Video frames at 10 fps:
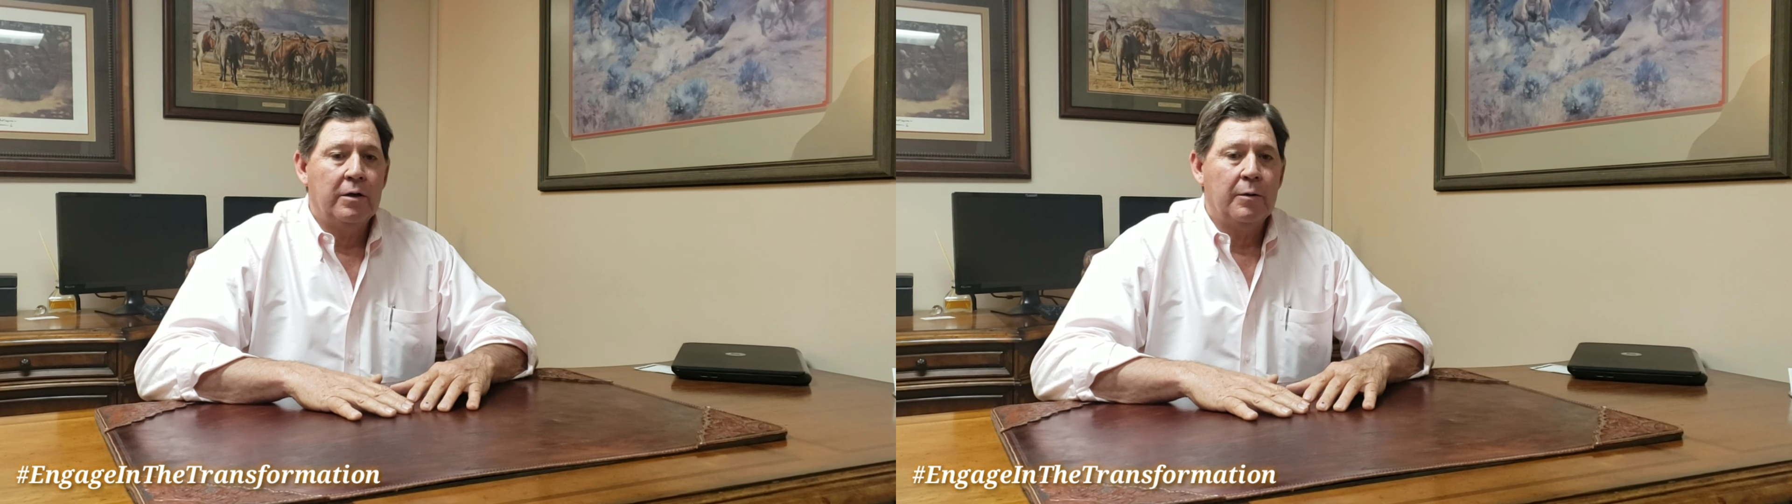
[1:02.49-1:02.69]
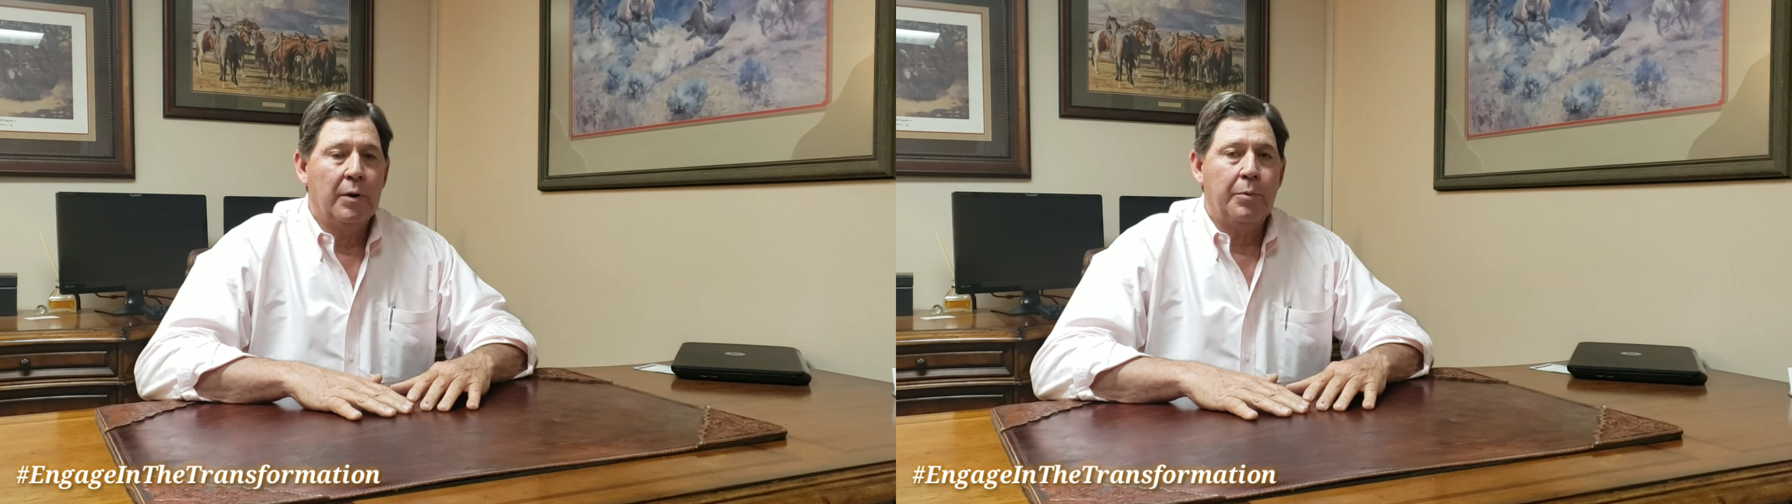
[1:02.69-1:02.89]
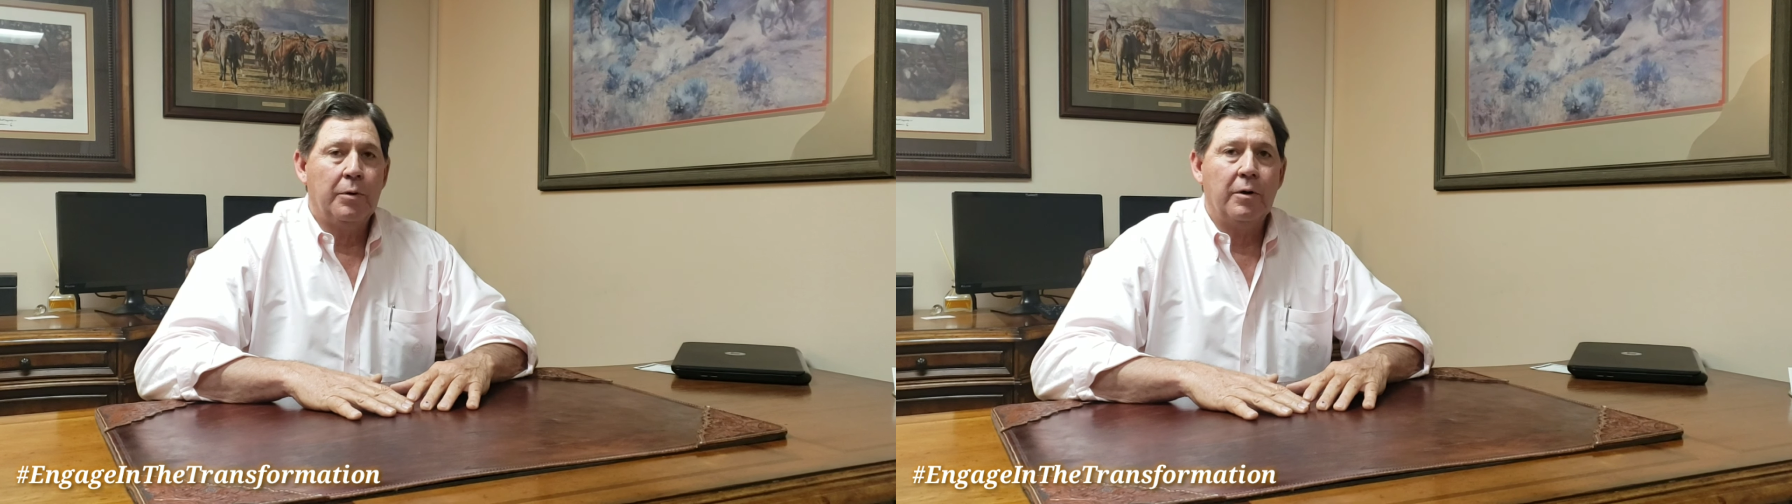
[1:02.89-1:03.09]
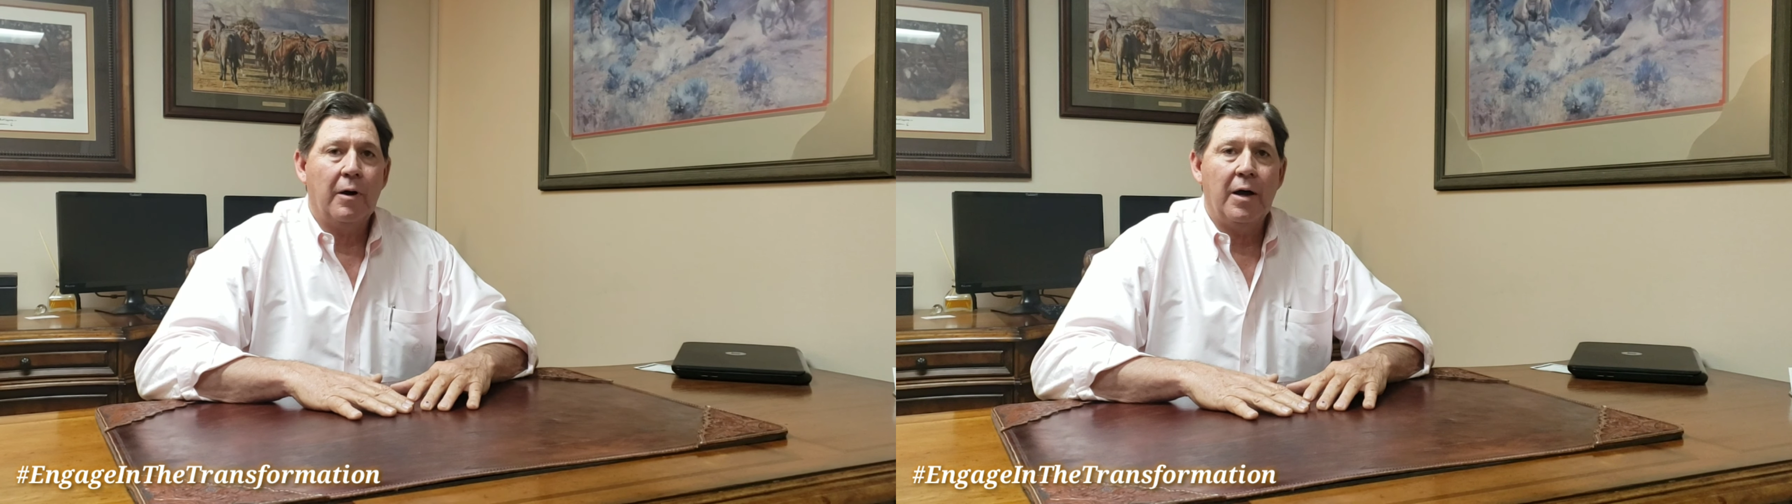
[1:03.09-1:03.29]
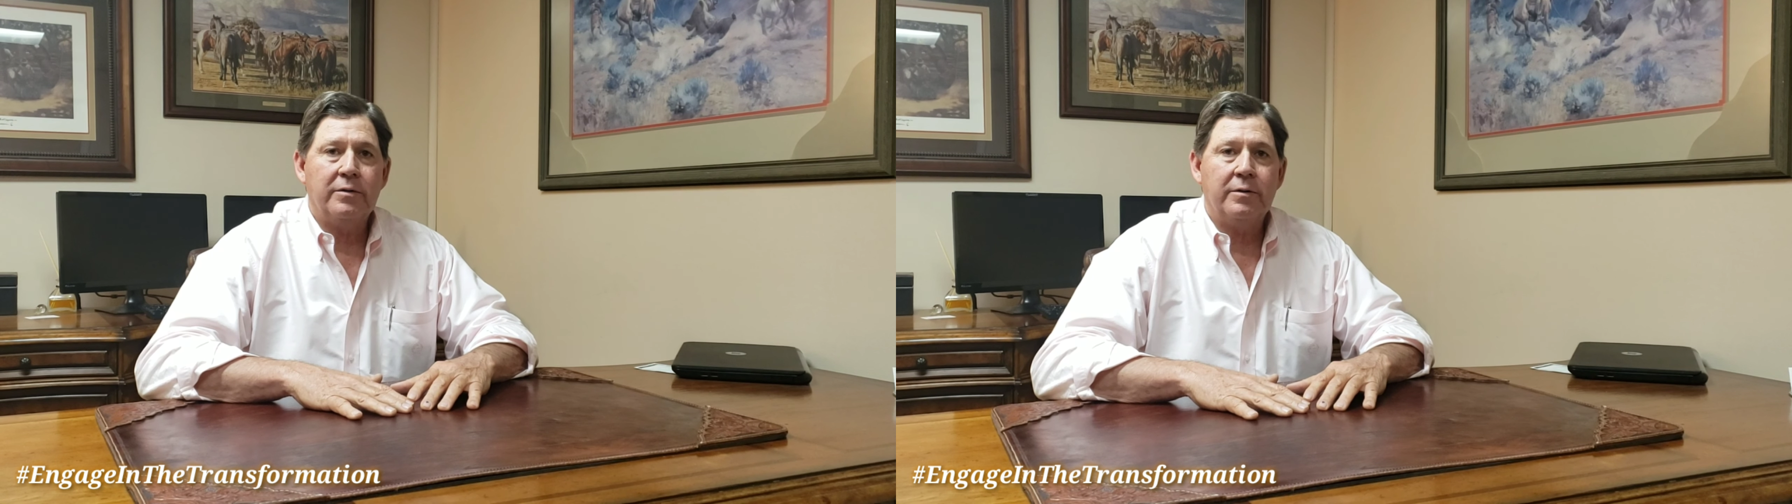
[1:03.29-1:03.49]
you better pull your
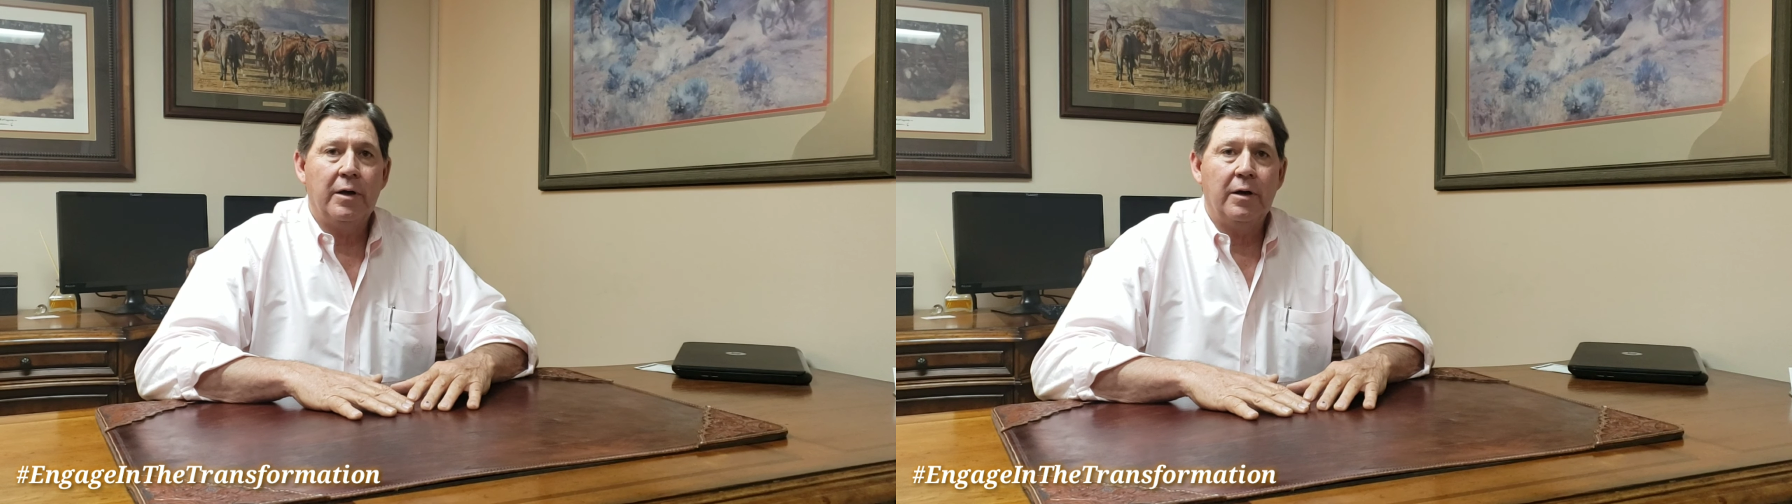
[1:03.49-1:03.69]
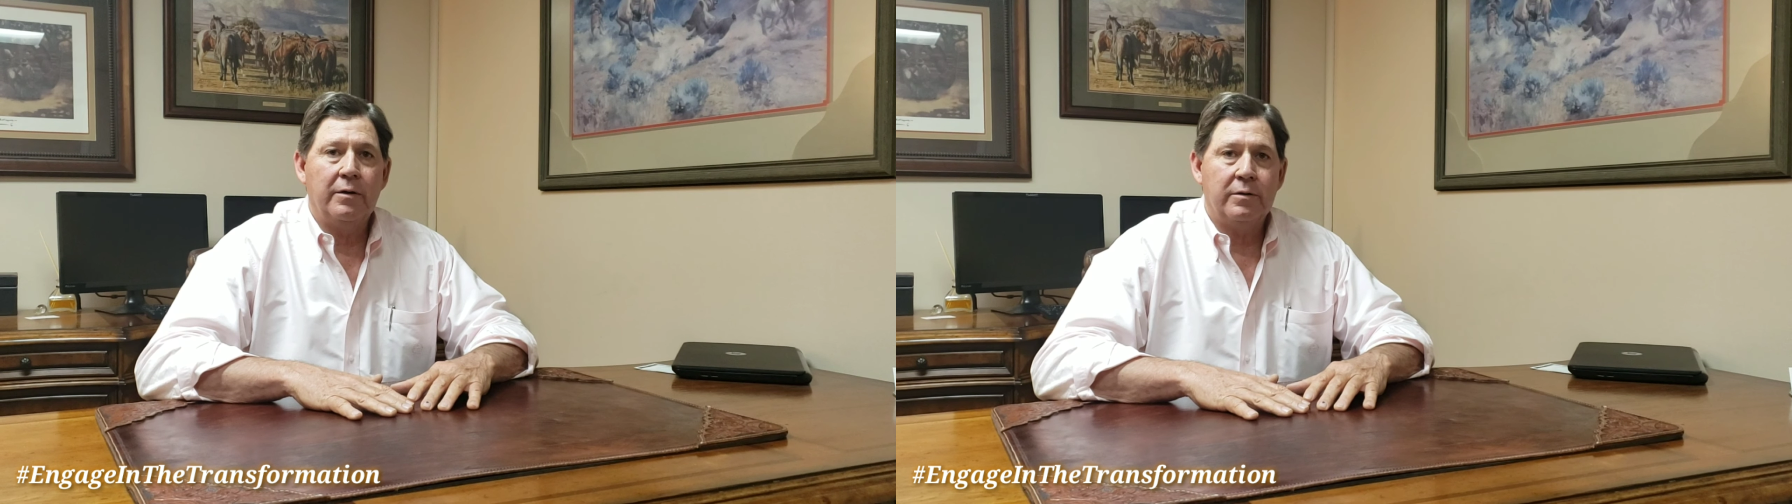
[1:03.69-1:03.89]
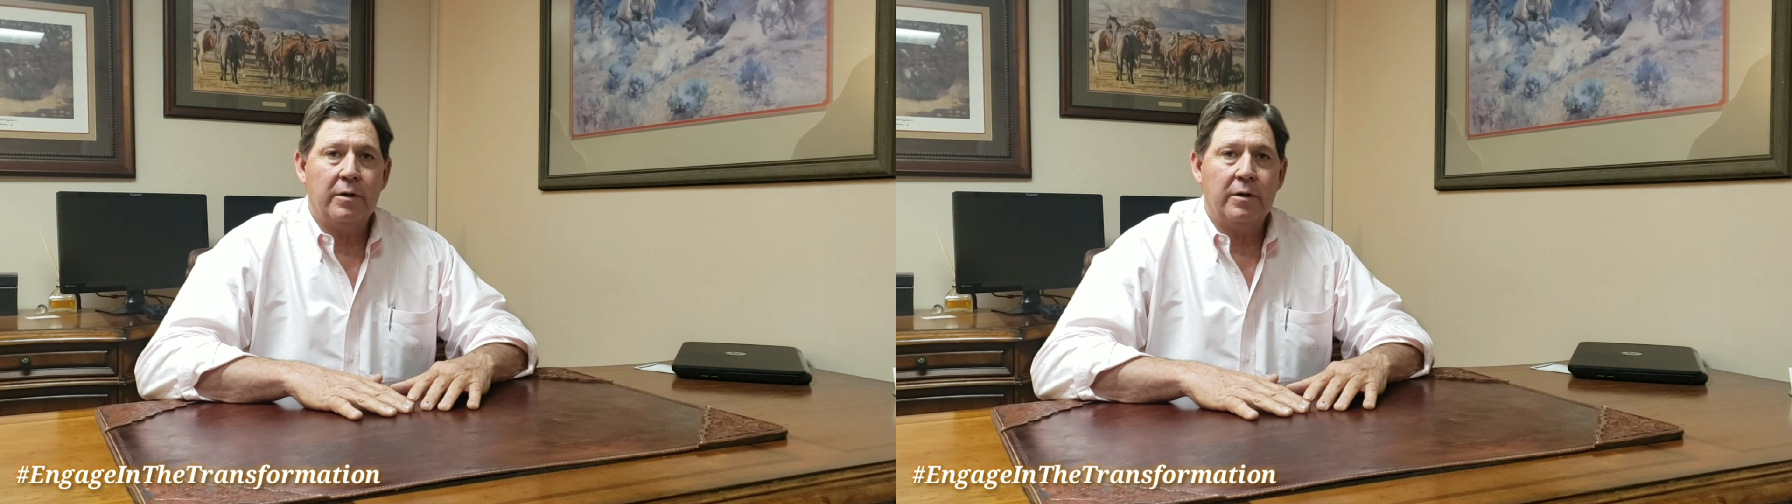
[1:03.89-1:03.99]
hats down and